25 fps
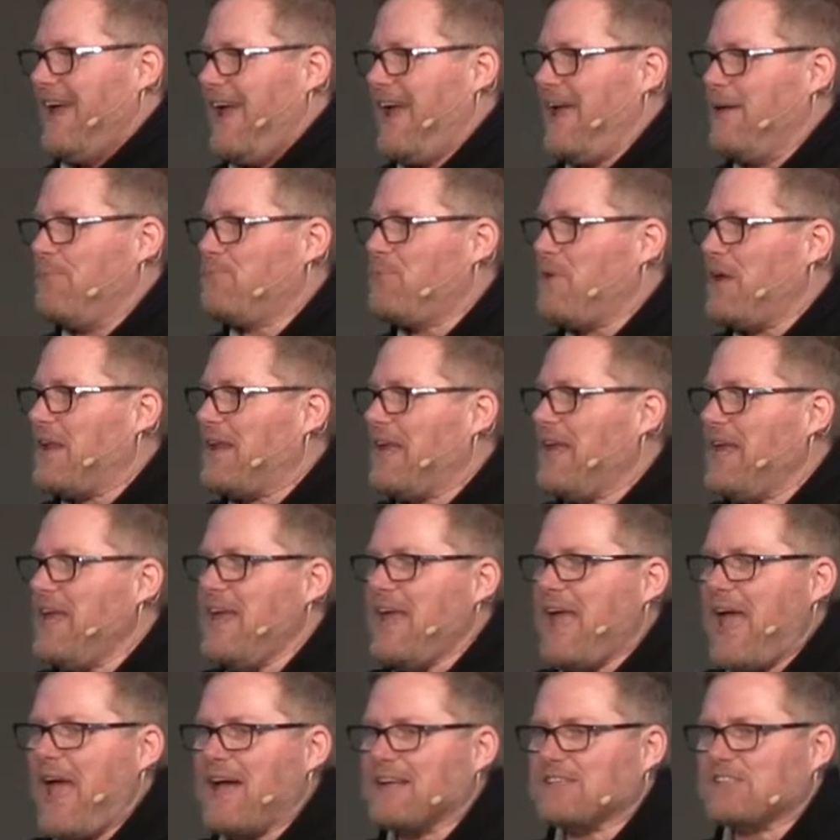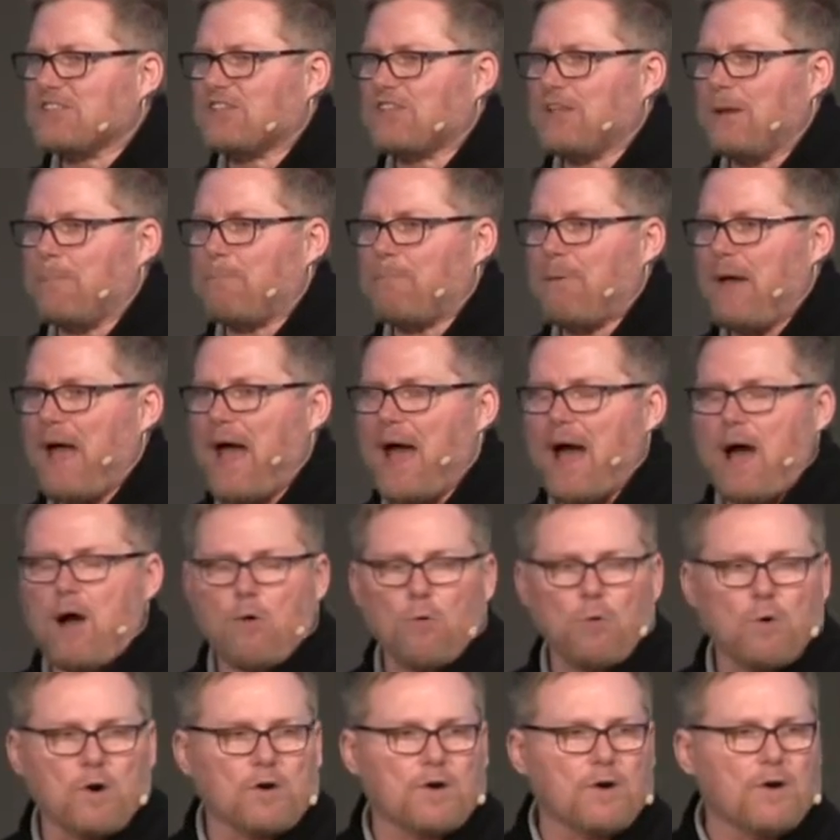and that he has the
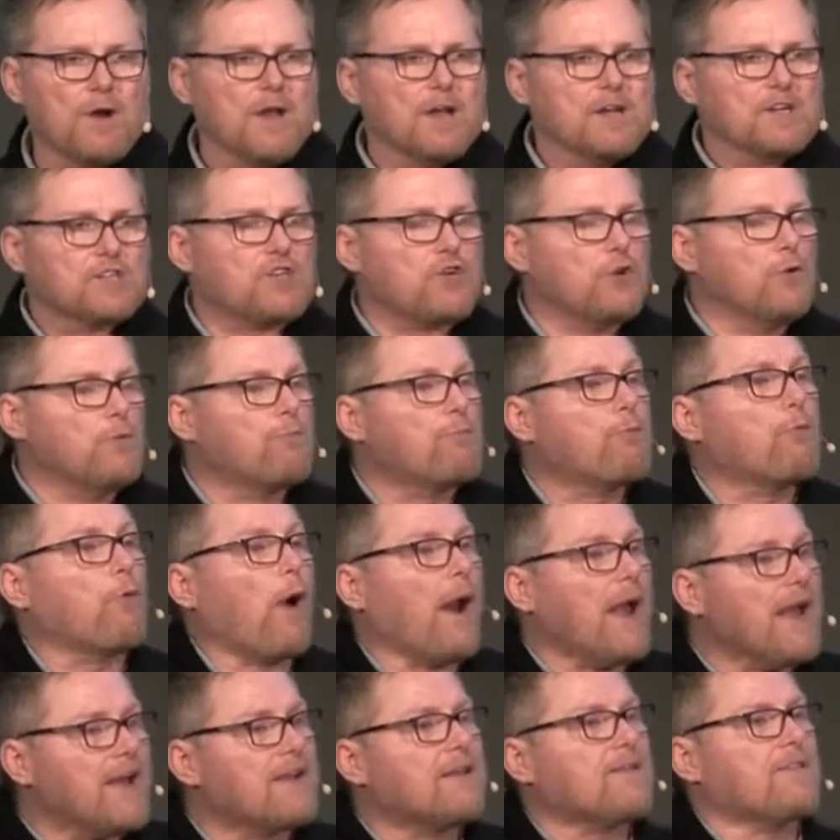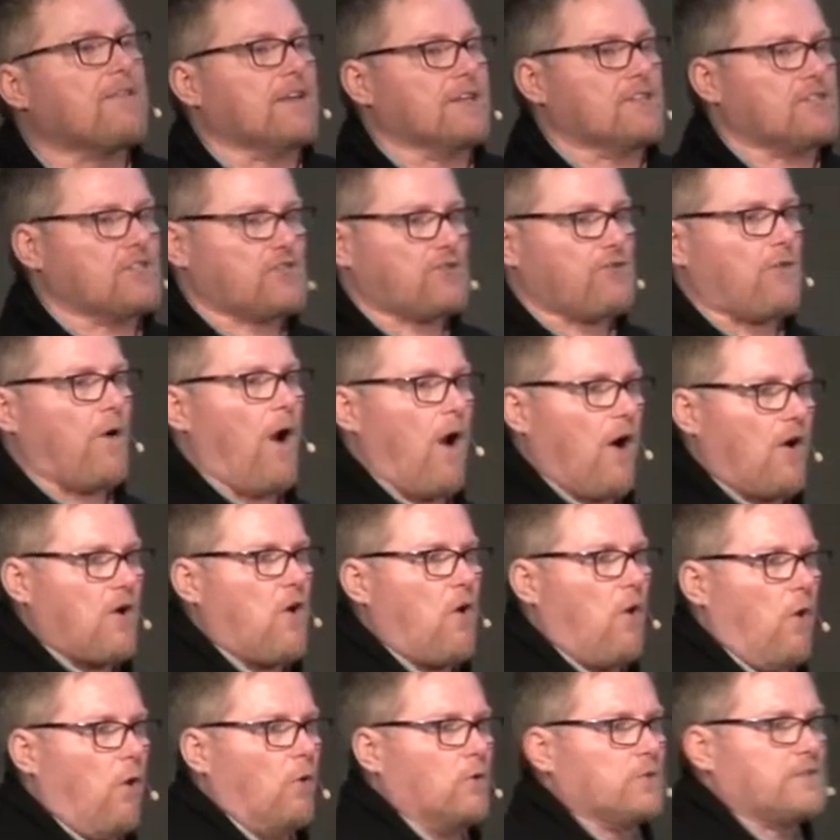power to break the
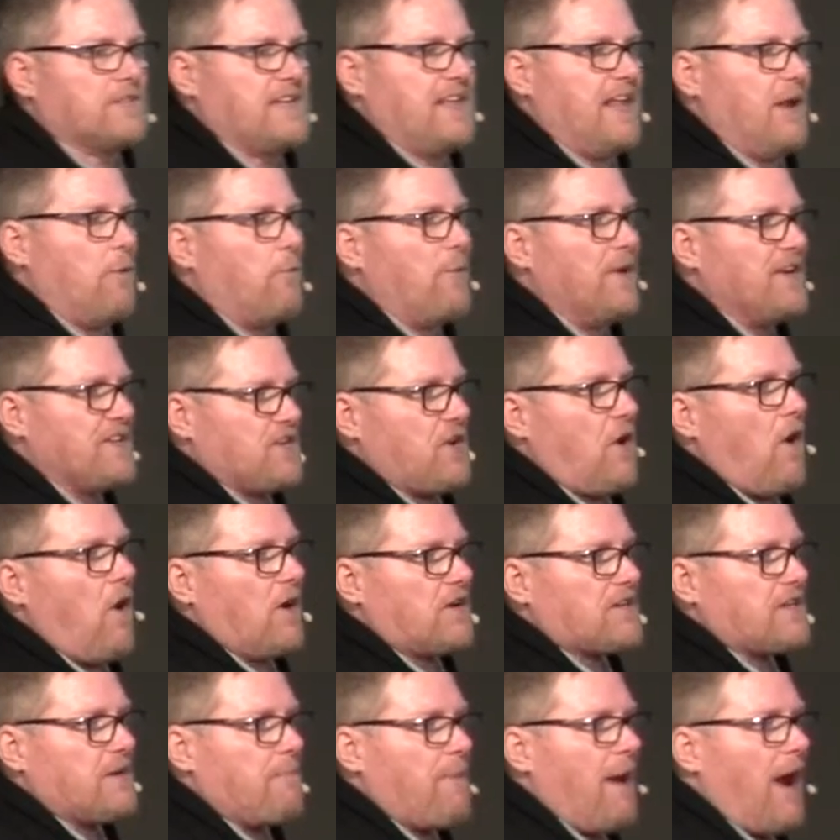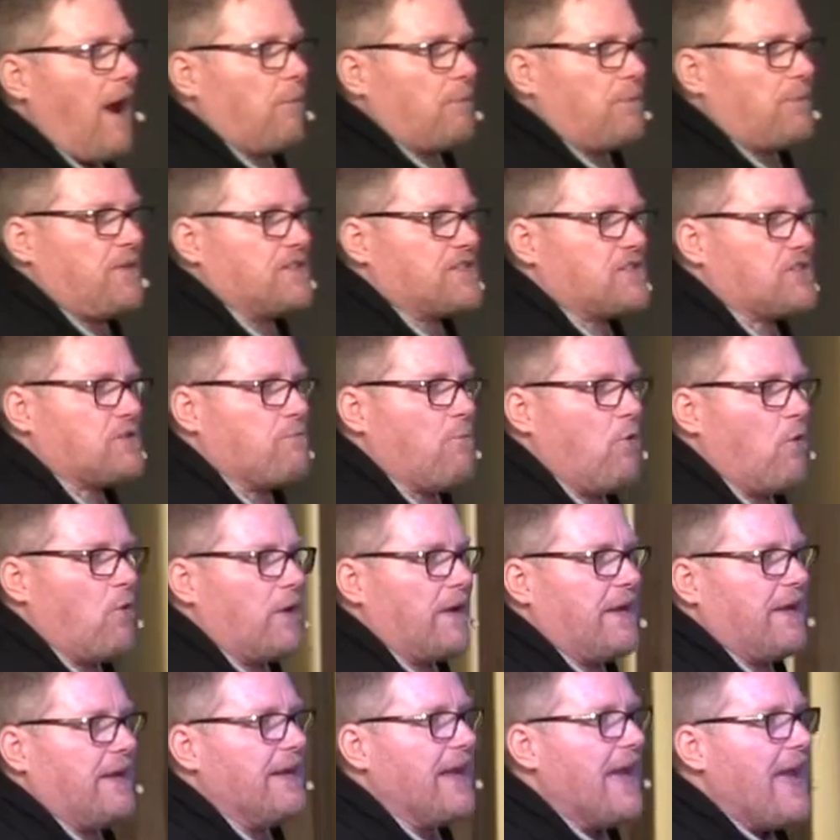strongholds that we talked about this
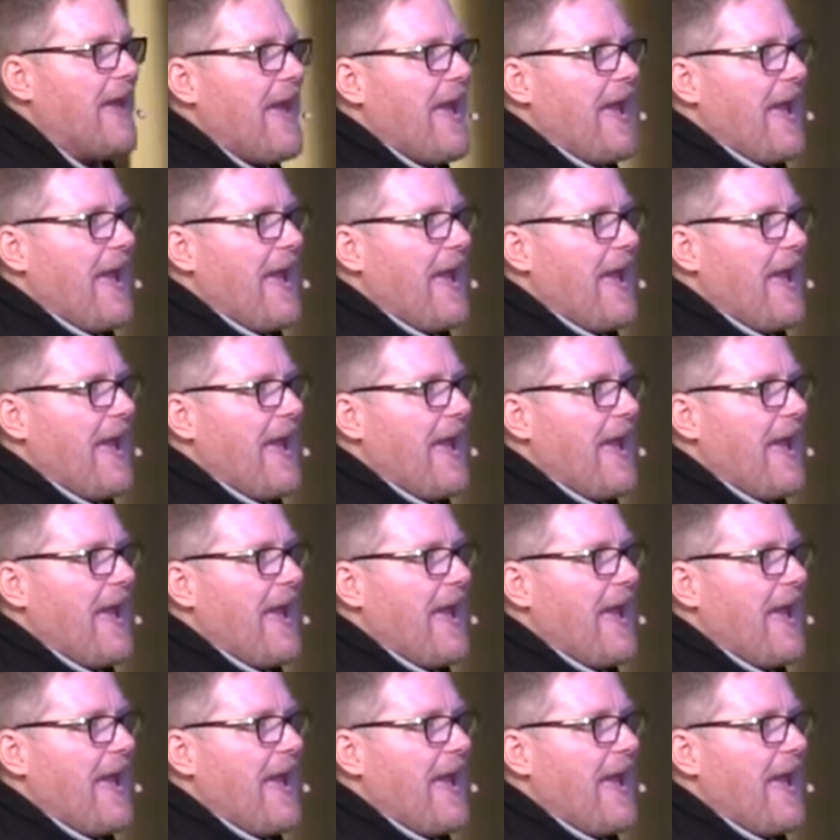morning